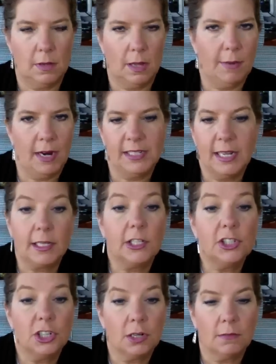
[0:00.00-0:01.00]
I'm not exactly
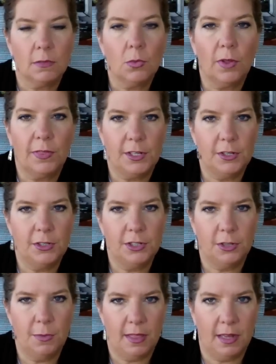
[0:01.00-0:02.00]
sure what the
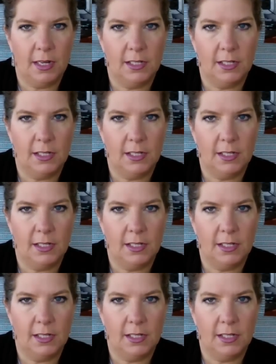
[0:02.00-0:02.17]
222 method